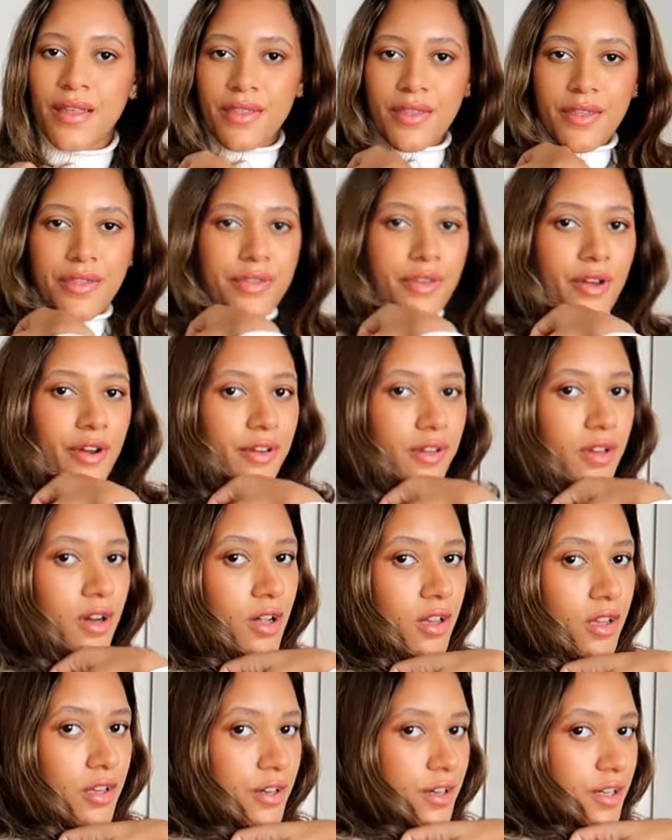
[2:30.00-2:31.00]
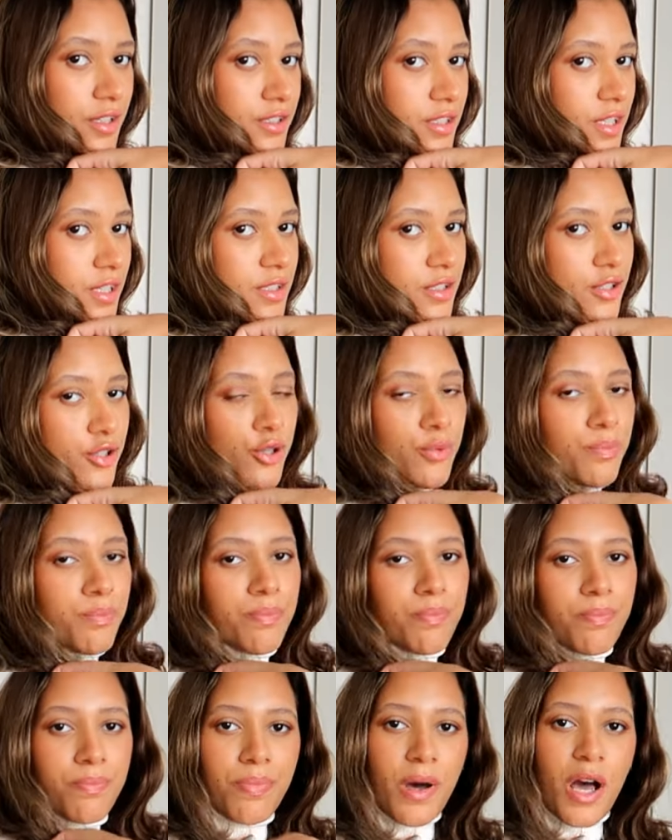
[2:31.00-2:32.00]
the 3rd color just to
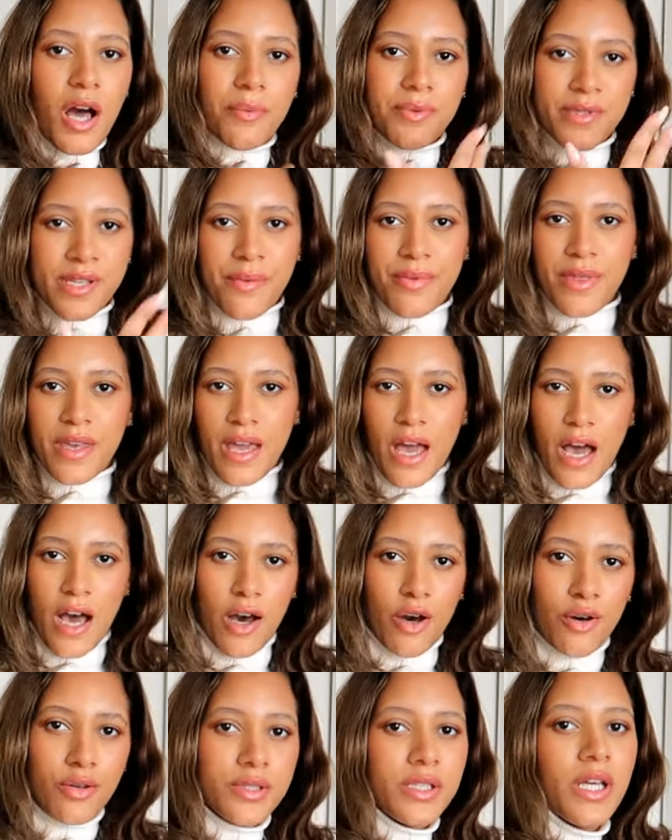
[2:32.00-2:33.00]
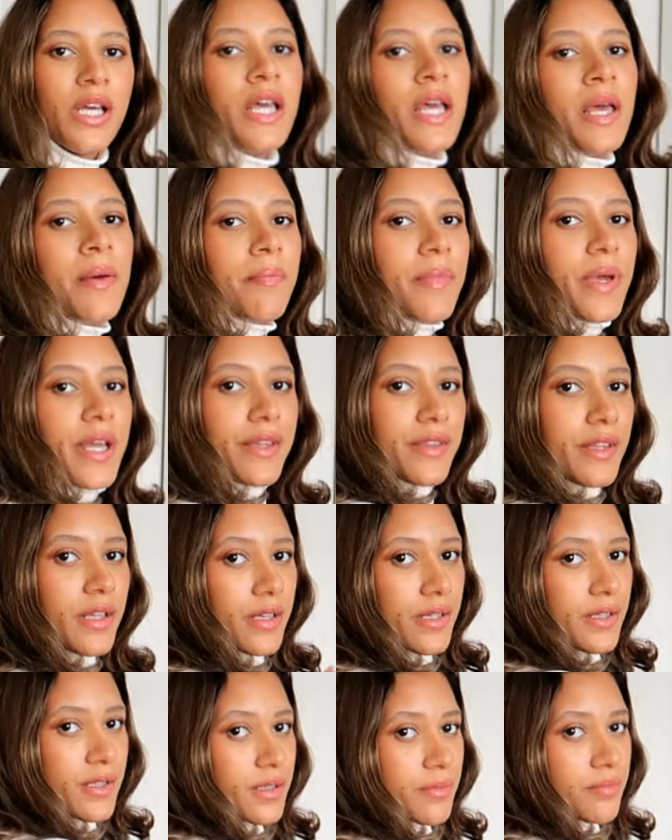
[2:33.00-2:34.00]
pop something out, make
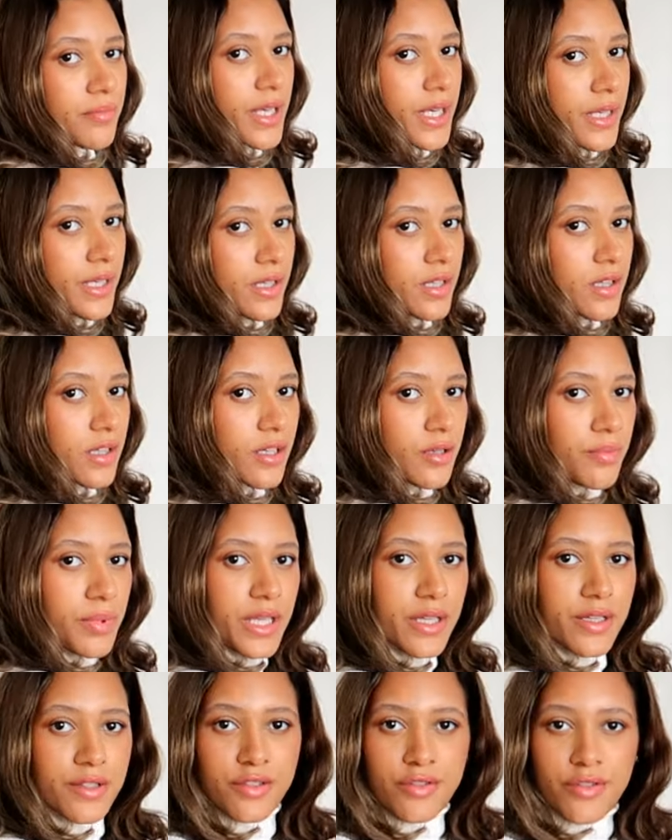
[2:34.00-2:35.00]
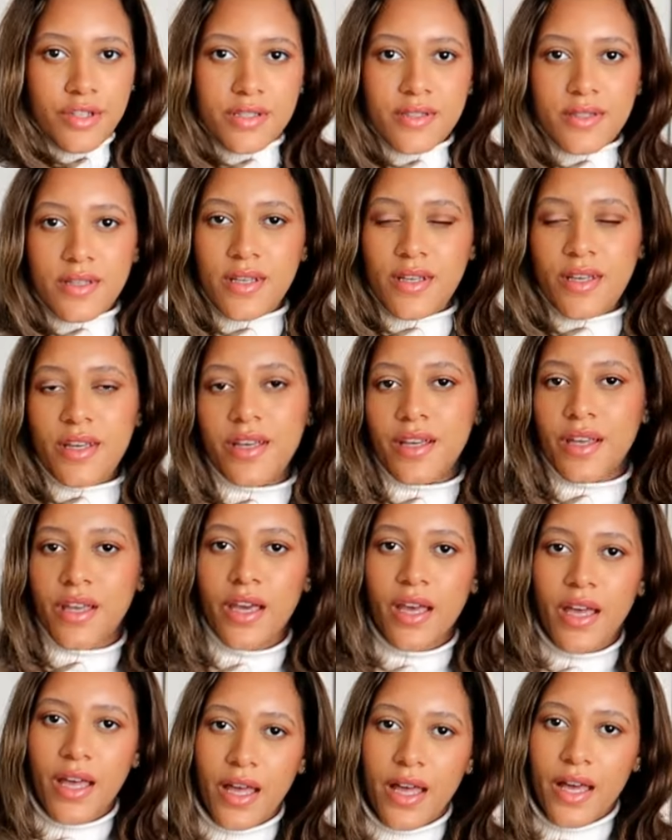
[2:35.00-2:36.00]
it a little bit interesting.
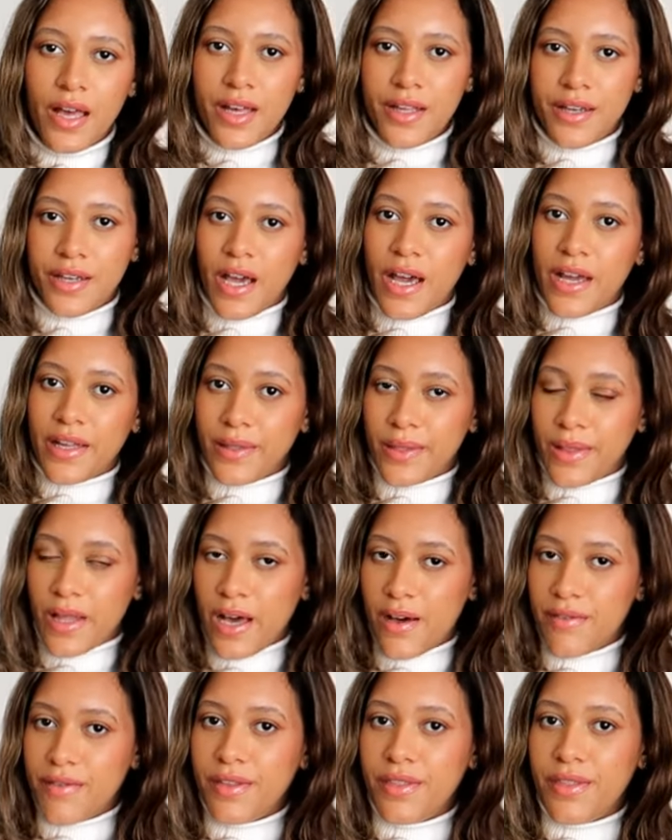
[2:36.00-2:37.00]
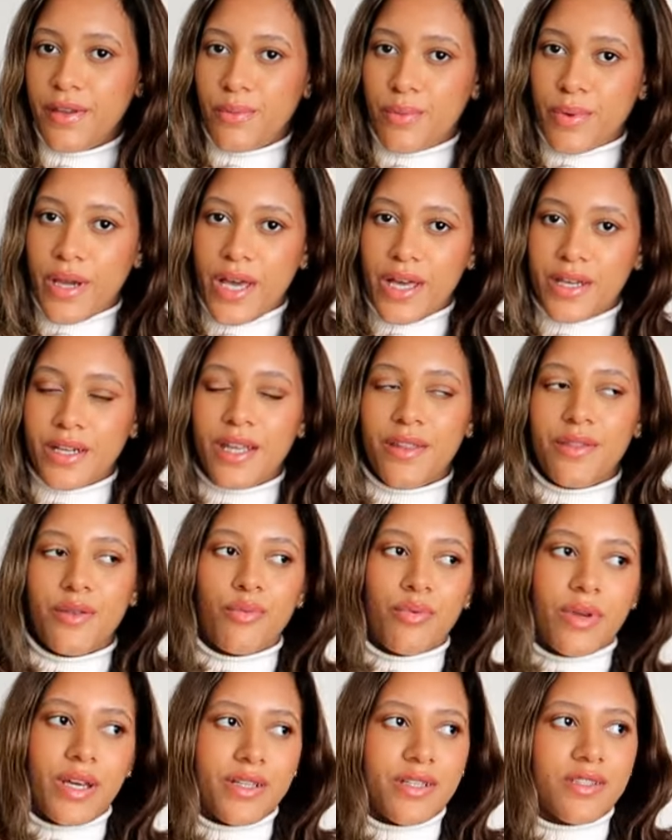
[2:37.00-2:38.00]
And I love the red, and the
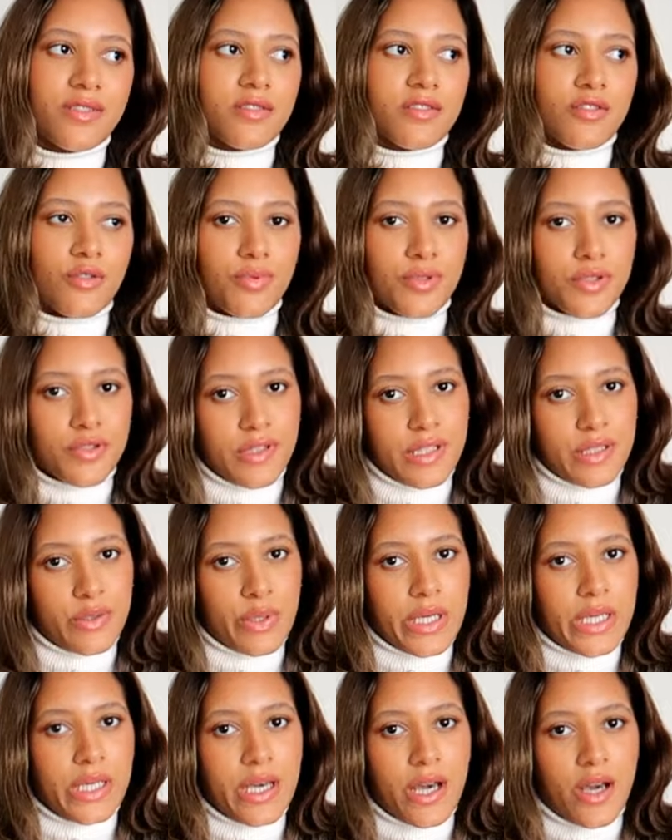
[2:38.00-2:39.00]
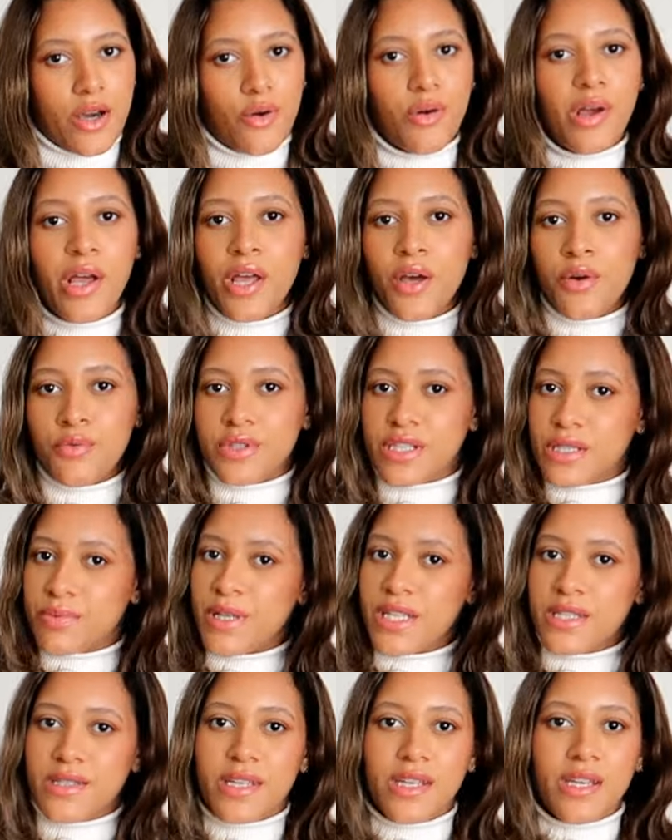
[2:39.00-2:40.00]
red is super trendy right now, which
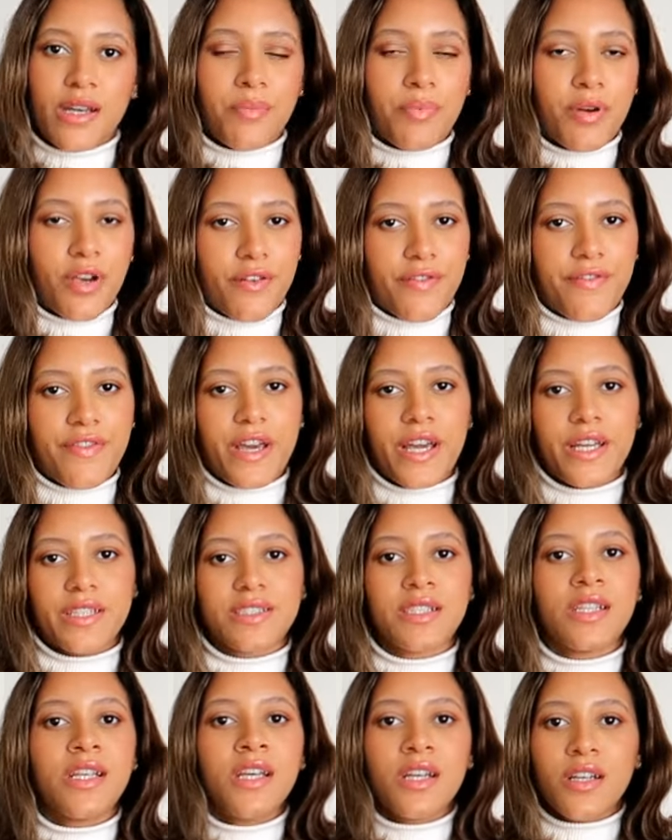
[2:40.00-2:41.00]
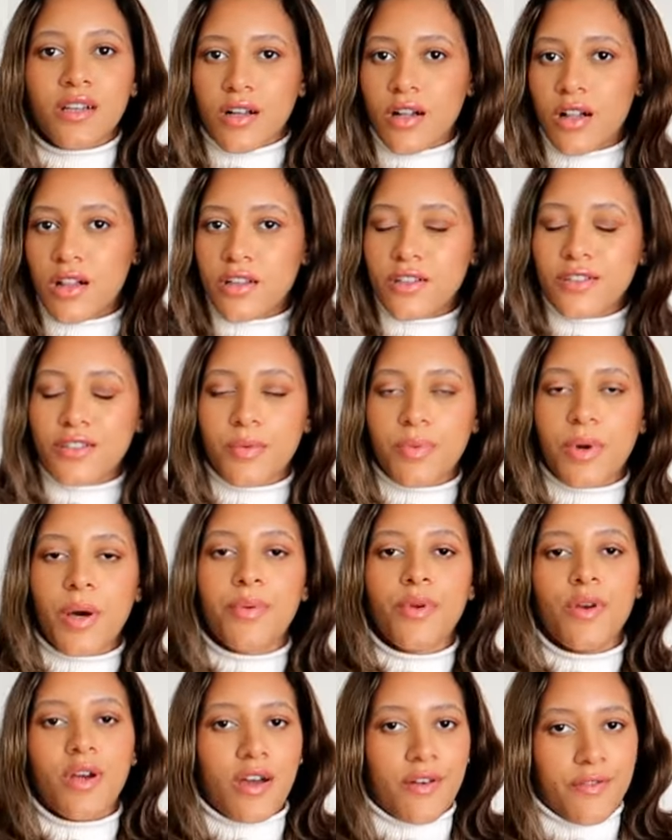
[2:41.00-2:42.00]
makes it a perfect color to
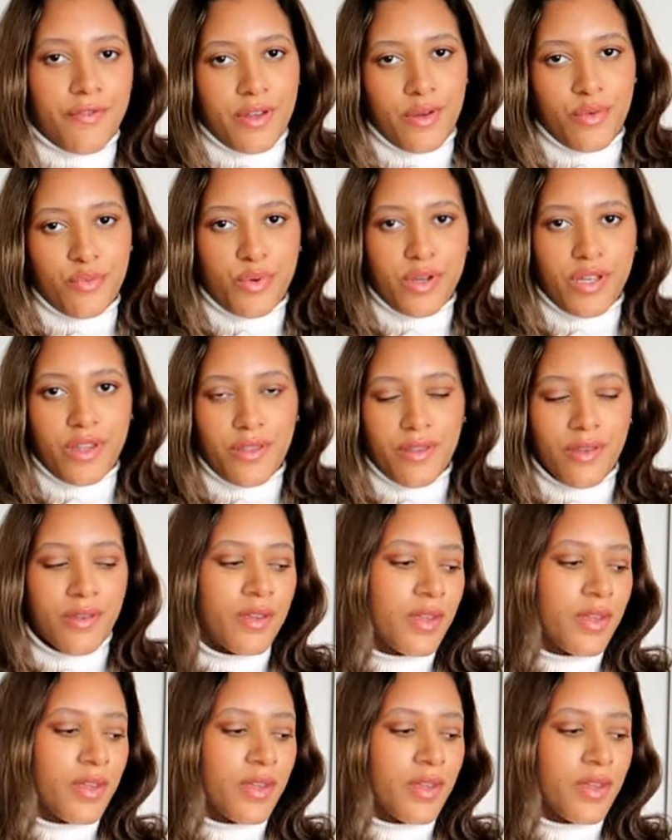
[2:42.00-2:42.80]
pop your outfit with.